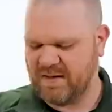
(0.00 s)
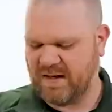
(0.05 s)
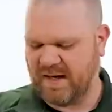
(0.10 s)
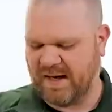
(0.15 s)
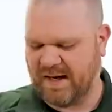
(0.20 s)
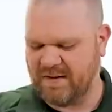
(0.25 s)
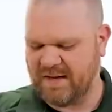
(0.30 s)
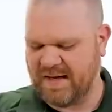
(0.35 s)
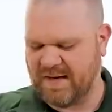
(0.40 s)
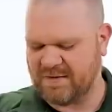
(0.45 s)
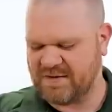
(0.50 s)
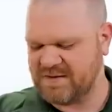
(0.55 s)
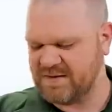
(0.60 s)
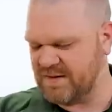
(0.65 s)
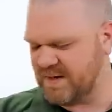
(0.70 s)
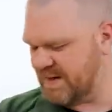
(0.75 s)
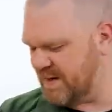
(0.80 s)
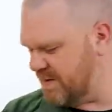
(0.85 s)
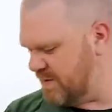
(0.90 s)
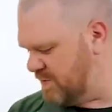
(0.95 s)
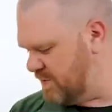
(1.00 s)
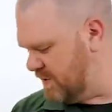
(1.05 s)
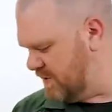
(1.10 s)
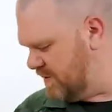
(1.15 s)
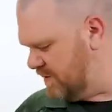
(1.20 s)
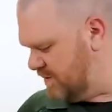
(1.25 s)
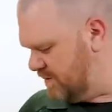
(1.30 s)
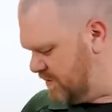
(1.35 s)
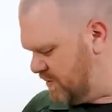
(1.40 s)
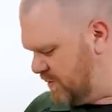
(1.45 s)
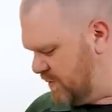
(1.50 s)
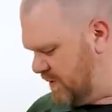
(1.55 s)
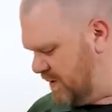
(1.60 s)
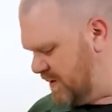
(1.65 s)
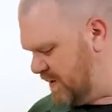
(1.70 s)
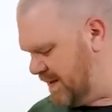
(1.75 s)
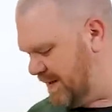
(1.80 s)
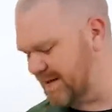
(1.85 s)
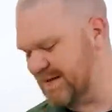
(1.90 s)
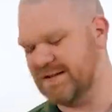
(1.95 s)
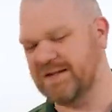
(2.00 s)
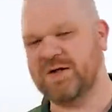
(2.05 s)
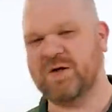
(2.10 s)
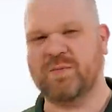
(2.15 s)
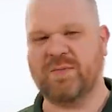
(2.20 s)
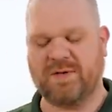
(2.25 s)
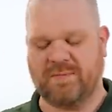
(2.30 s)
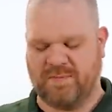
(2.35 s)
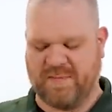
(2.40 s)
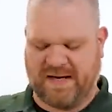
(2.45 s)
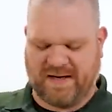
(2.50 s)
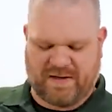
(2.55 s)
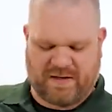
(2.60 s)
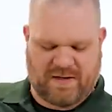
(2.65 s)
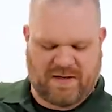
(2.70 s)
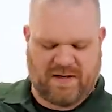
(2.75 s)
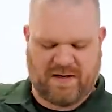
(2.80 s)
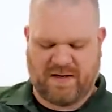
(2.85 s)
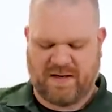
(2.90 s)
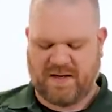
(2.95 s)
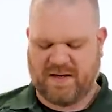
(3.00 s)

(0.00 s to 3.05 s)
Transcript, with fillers: That would do you a little bit better.